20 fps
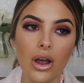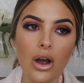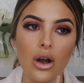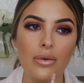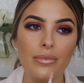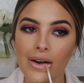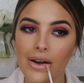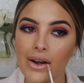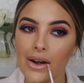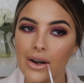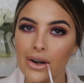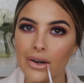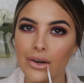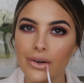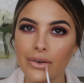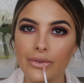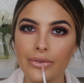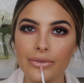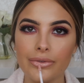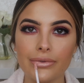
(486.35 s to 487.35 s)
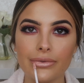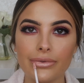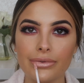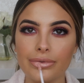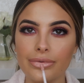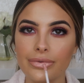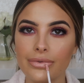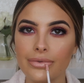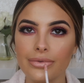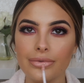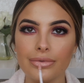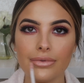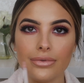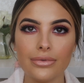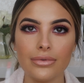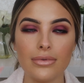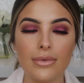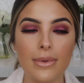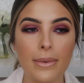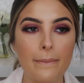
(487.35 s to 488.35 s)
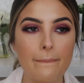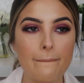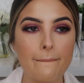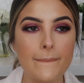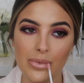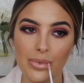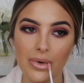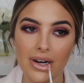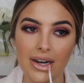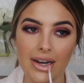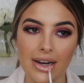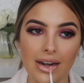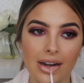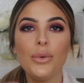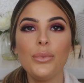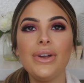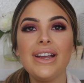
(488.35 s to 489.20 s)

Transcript: Oh my god, that is so bright.